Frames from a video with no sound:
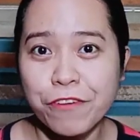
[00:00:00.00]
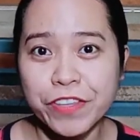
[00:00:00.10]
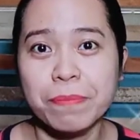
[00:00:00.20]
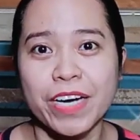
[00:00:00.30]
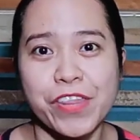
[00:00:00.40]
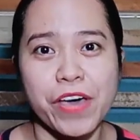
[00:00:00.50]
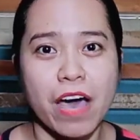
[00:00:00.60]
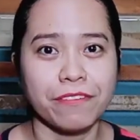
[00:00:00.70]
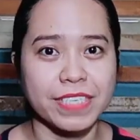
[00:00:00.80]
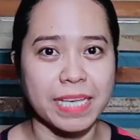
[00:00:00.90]
for the month
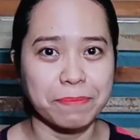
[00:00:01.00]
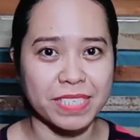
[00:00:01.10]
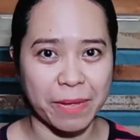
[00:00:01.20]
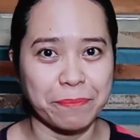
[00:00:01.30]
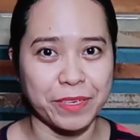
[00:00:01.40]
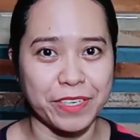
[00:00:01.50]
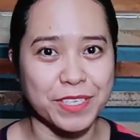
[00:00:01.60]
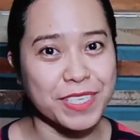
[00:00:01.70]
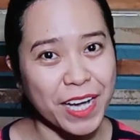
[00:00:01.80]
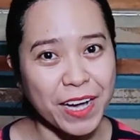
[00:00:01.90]
of September.
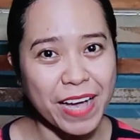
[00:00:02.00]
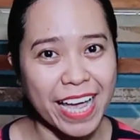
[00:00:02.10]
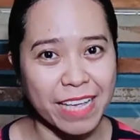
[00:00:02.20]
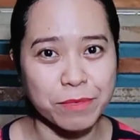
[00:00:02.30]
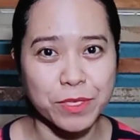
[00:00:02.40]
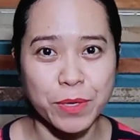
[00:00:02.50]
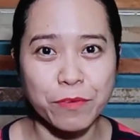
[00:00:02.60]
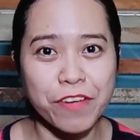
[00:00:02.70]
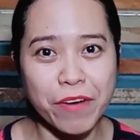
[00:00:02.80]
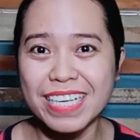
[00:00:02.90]
So I am so
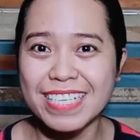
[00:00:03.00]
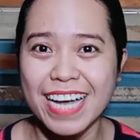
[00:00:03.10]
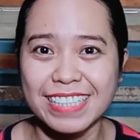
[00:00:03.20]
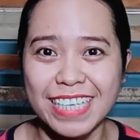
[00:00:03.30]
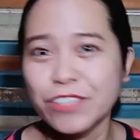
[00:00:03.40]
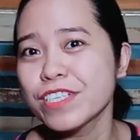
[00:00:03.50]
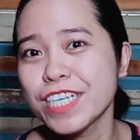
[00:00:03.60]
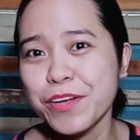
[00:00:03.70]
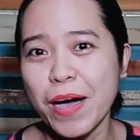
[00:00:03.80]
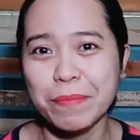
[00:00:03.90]
very excited
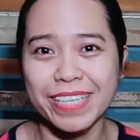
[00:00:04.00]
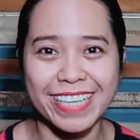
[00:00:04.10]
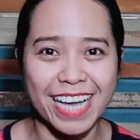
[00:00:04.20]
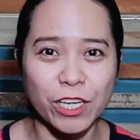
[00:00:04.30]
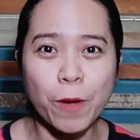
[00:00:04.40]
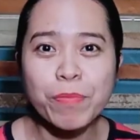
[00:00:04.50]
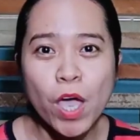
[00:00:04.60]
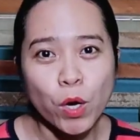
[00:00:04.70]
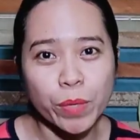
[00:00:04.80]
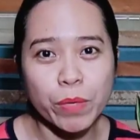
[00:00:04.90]
kung sino ang mananalo.
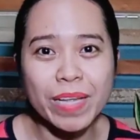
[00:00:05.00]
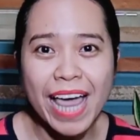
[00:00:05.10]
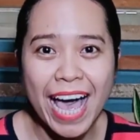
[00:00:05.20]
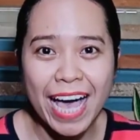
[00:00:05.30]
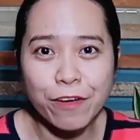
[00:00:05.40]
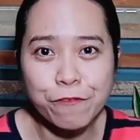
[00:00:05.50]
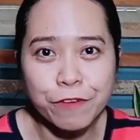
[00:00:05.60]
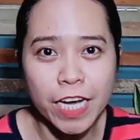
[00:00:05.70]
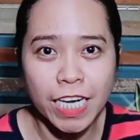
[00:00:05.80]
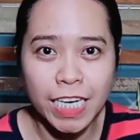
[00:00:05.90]
We will have,
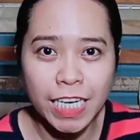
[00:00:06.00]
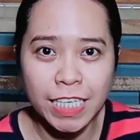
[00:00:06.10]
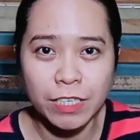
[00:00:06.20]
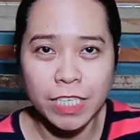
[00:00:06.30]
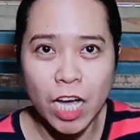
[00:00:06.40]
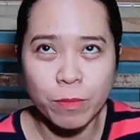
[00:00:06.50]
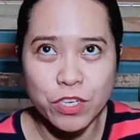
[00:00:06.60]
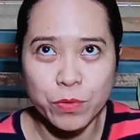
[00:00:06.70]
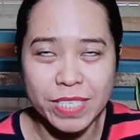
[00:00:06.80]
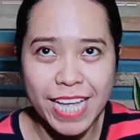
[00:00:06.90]
how
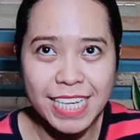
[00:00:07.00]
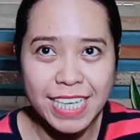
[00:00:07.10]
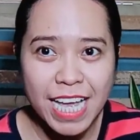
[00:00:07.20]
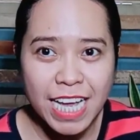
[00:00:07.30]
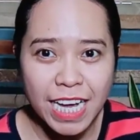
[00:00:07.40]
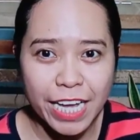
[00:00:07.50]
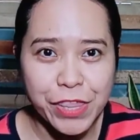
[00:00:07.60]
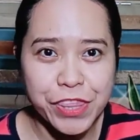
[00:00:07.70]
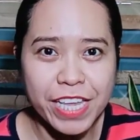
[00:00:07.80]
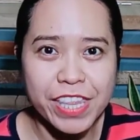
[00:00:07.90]
much was that?
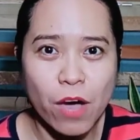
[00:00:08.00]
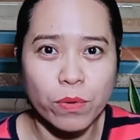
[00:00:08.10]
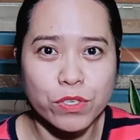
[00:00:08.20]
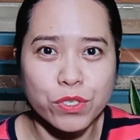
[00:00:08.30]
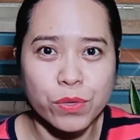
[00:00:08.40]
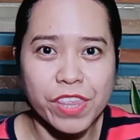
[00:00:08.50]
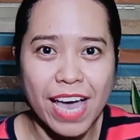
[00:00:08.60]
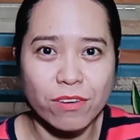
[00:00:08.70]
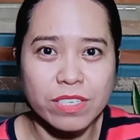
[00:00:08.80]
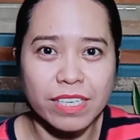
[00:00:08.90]
I think that was
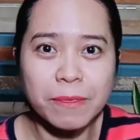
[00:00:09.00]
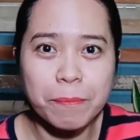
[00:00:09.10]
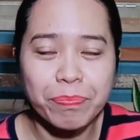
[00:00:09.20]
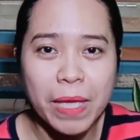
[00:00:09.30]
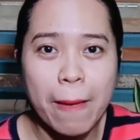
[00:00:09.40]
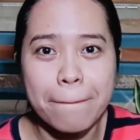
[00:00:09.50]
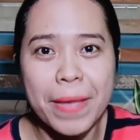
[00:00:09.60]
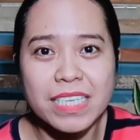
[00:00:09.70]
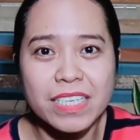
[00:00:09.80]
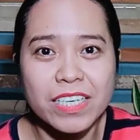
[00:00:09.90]
2,000
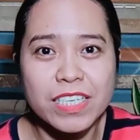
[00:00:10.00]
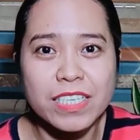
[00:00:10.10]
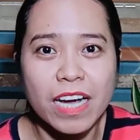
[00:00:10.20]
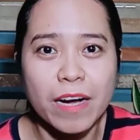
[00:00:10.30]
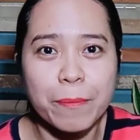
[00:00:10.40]
pesos